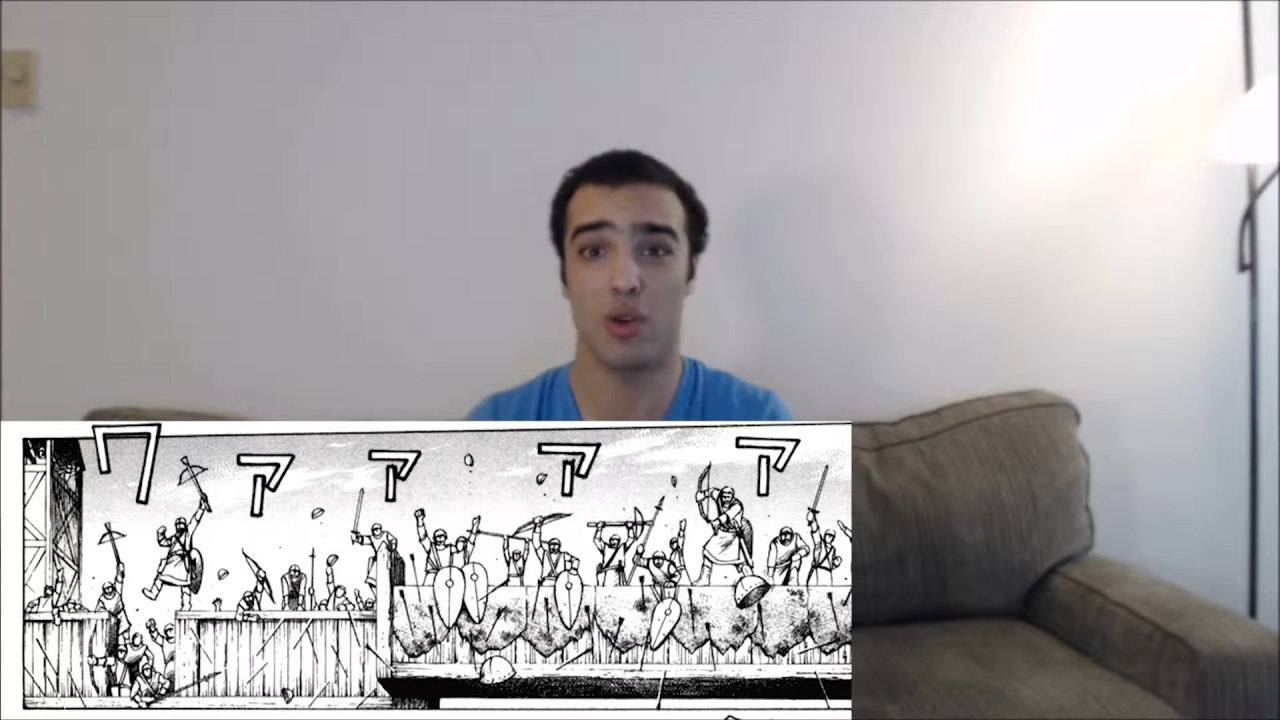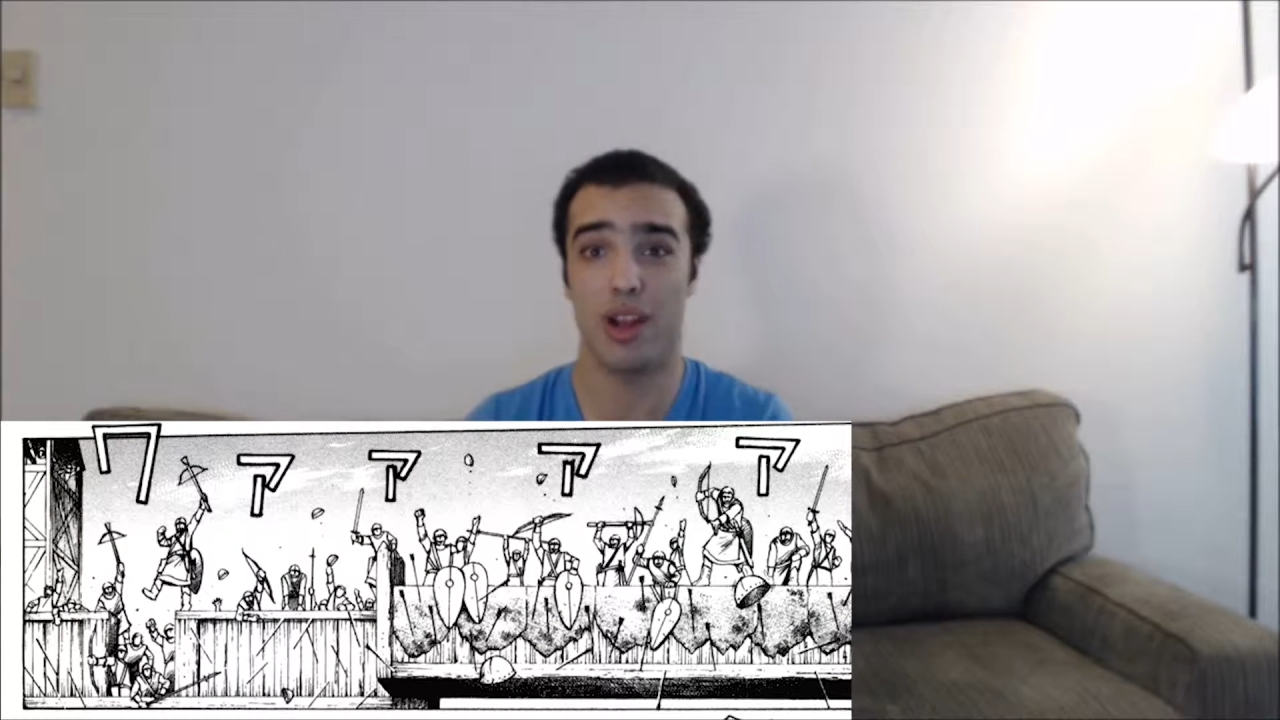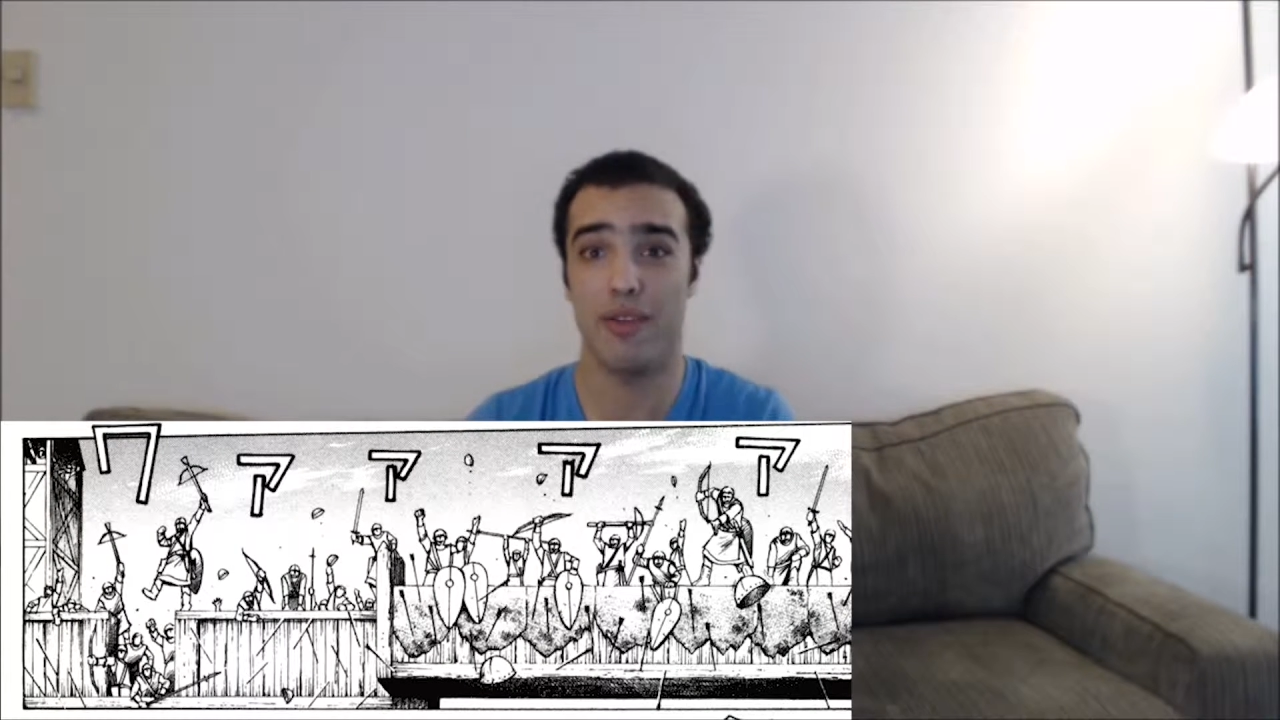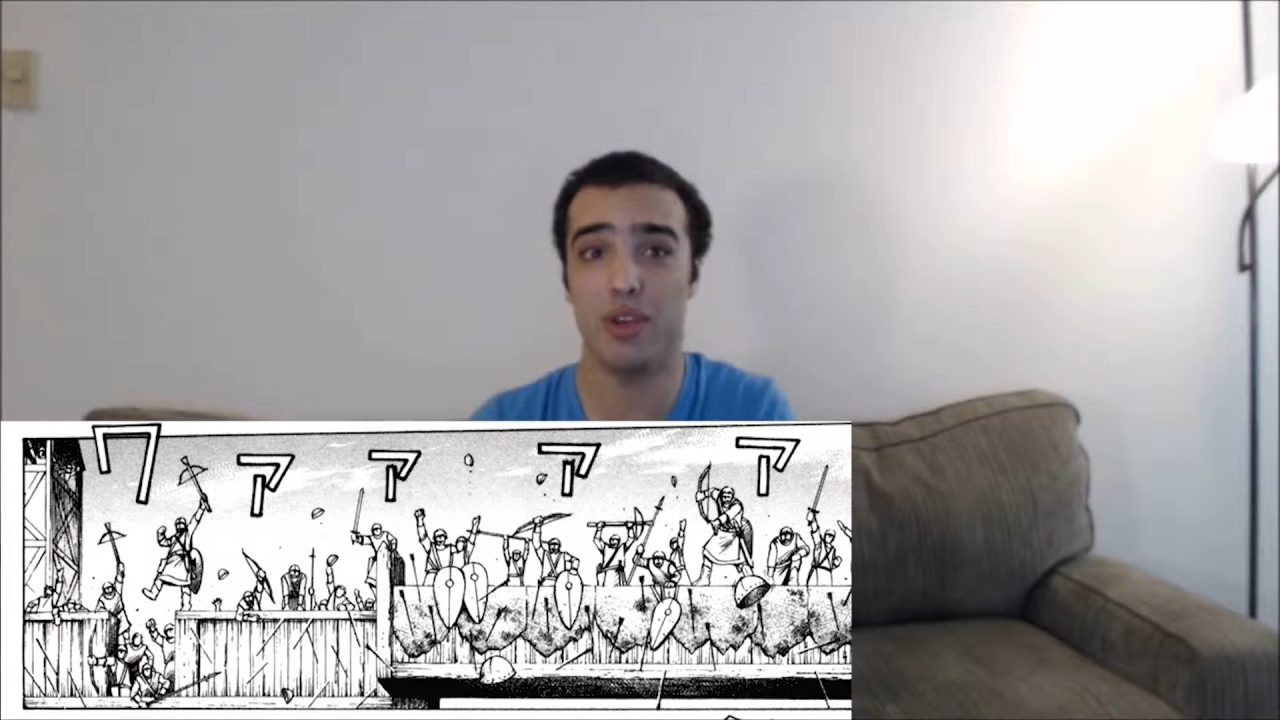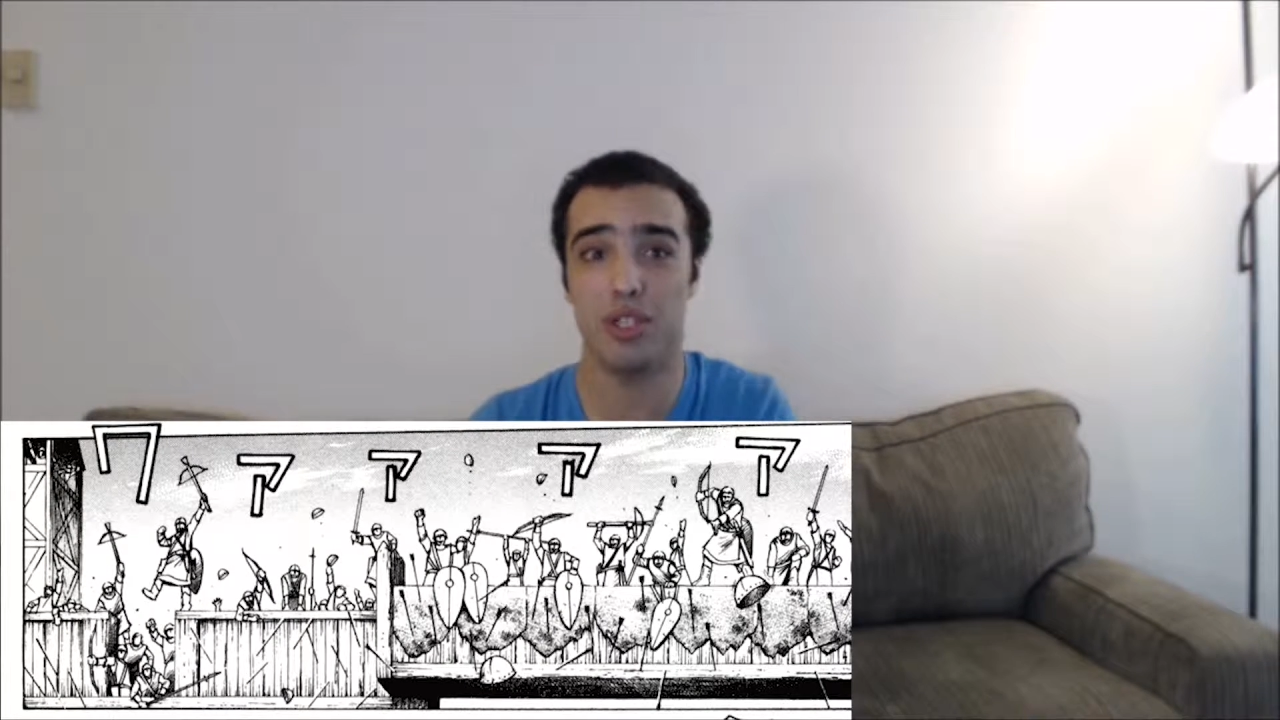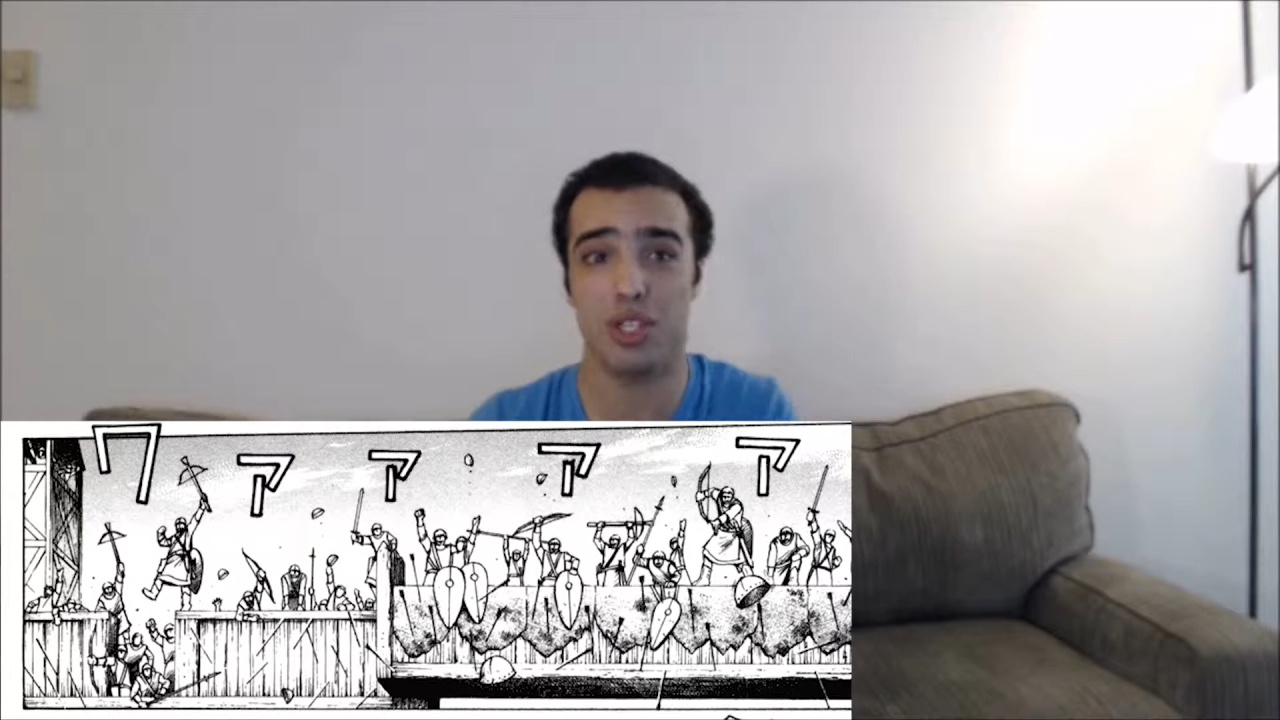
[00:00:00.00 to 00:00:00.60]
you're never